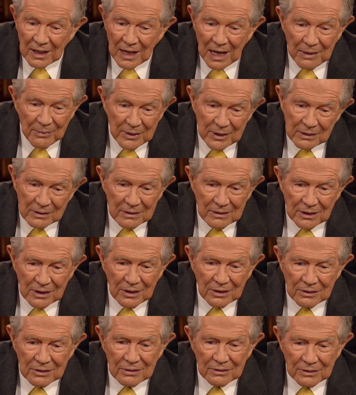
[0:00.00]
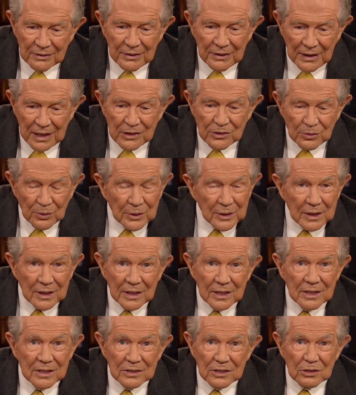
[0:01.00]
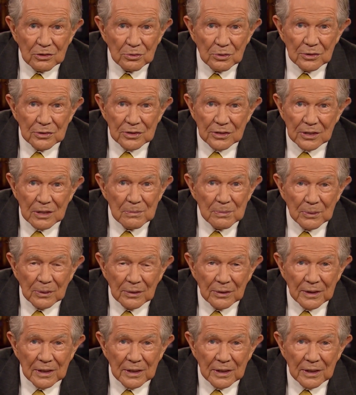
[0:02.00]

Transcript: I mean, you know, that's what it is. It's real simple.